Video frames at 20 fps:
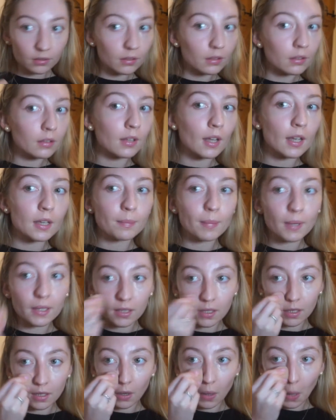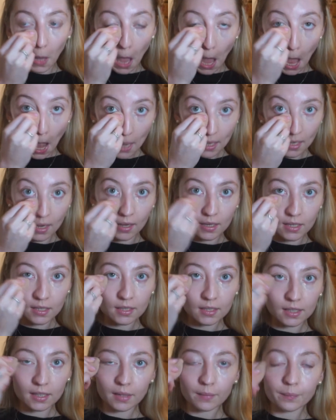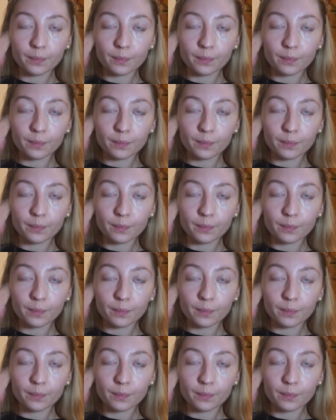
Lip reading: That's blended in nicely.